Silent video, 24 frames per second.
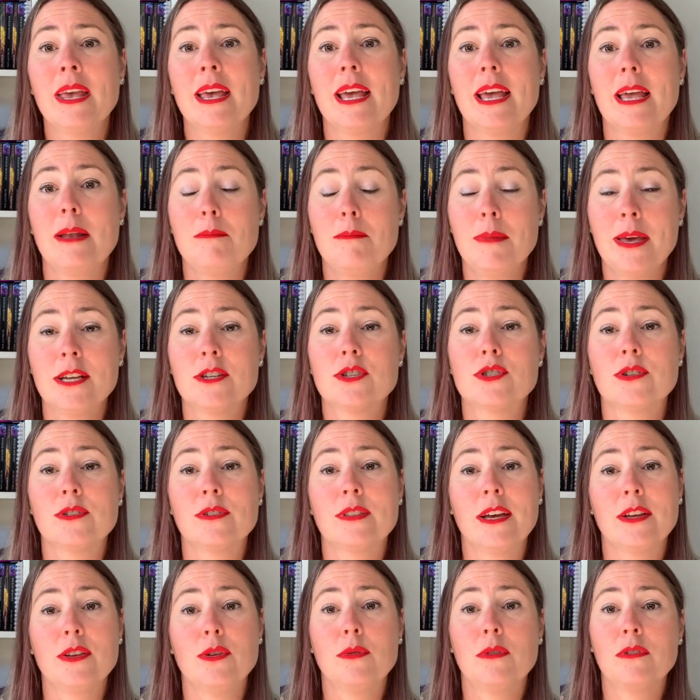It makes sure
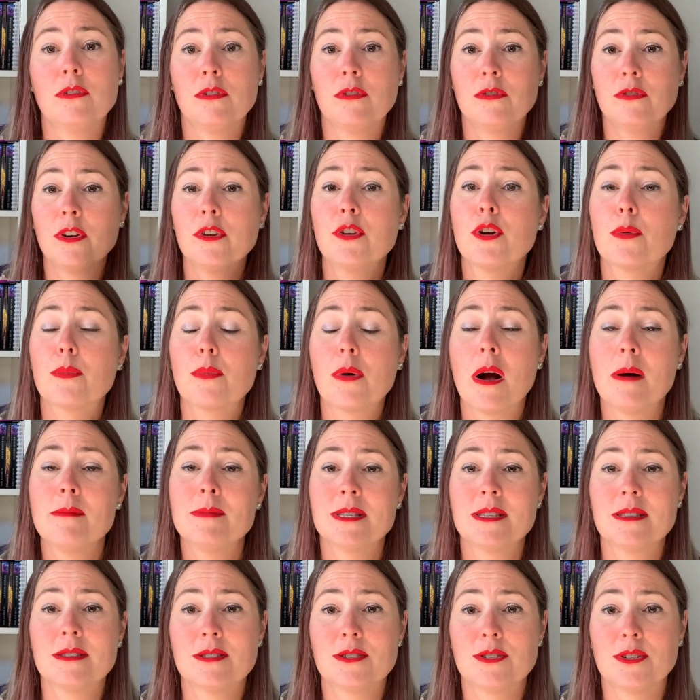that you fulfill your
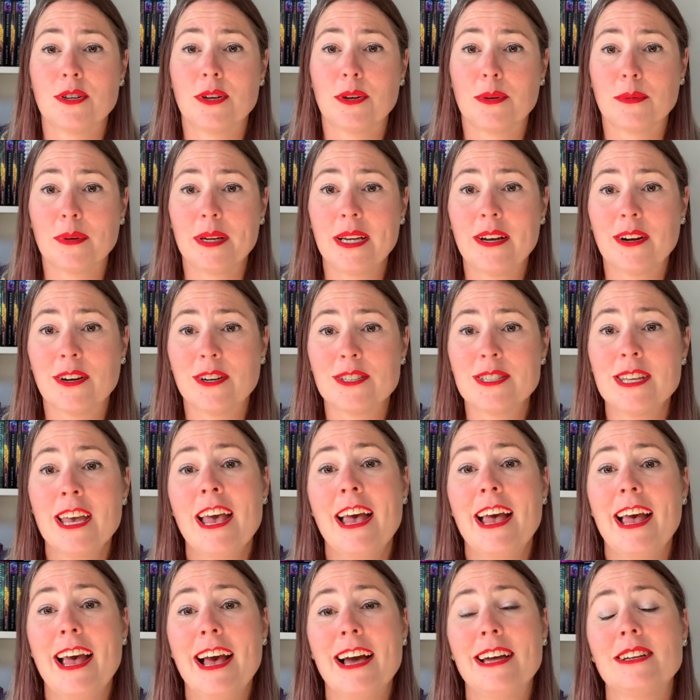promises to your readers,
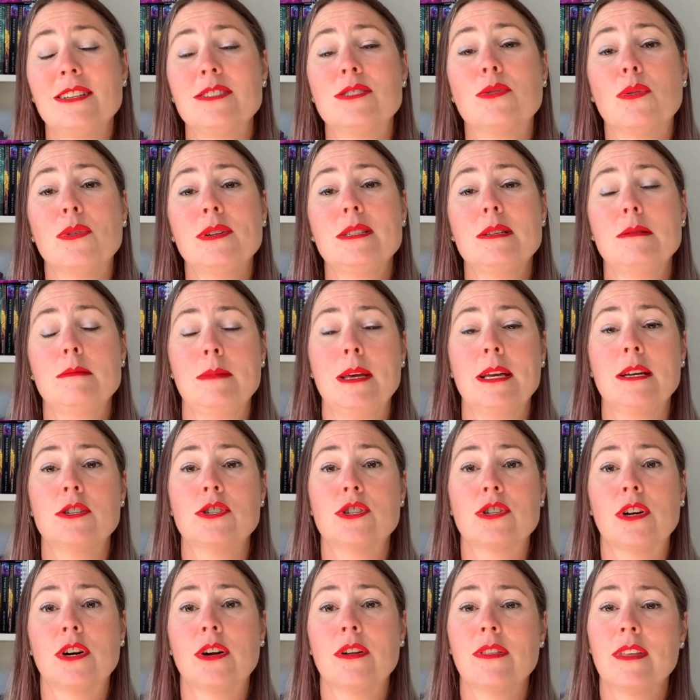and is going to make
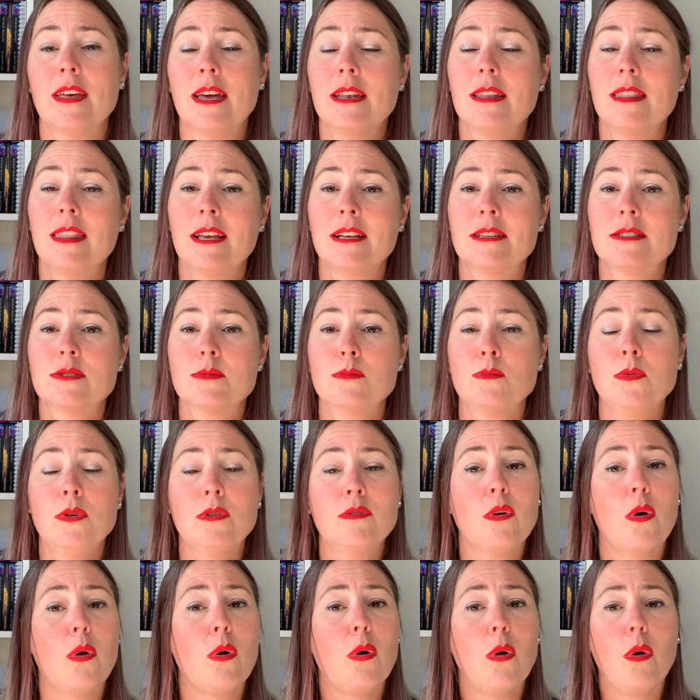sure that things move
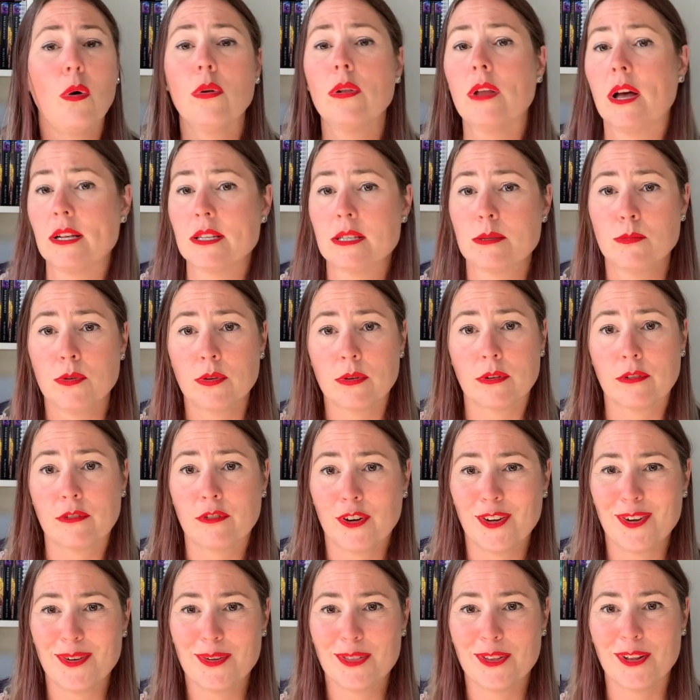a whole lot smoother for
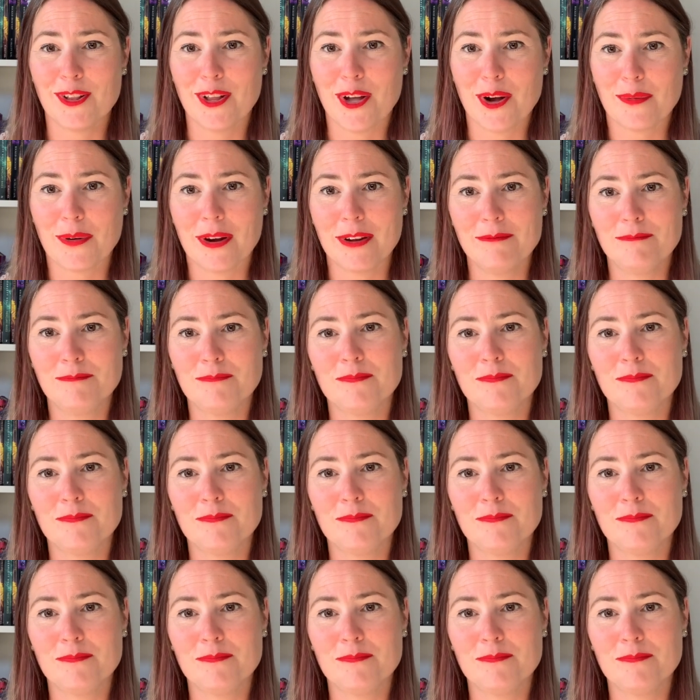you in the long run.